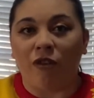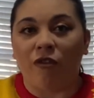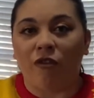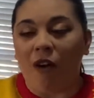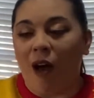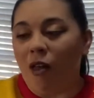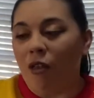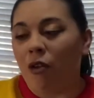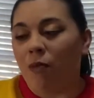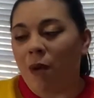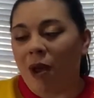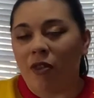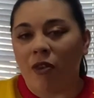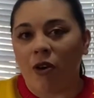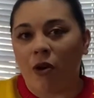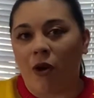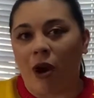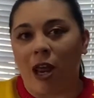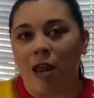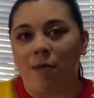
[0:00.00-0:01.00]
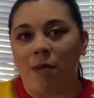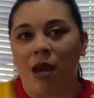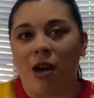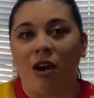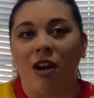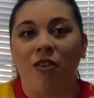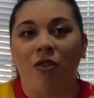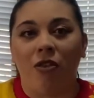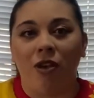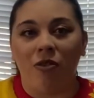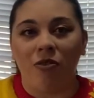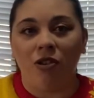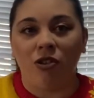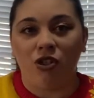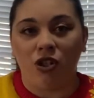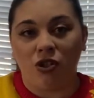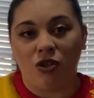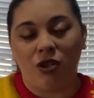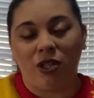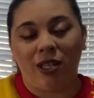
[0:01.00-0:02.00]
followed by the cranberry, then the
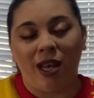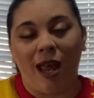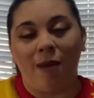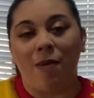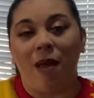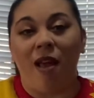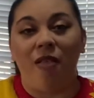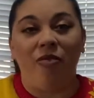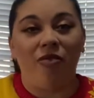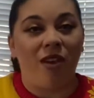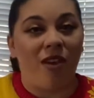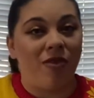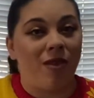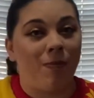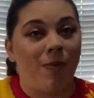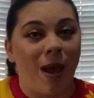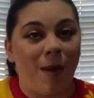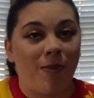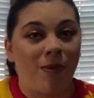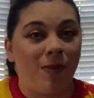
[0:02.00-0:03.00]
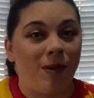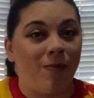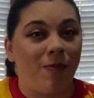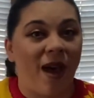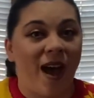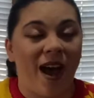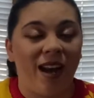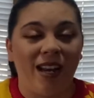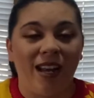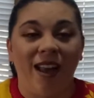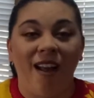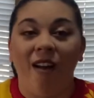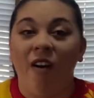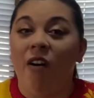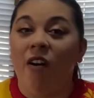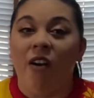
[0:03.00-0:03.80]
ginger snap, and then the peppermint patty,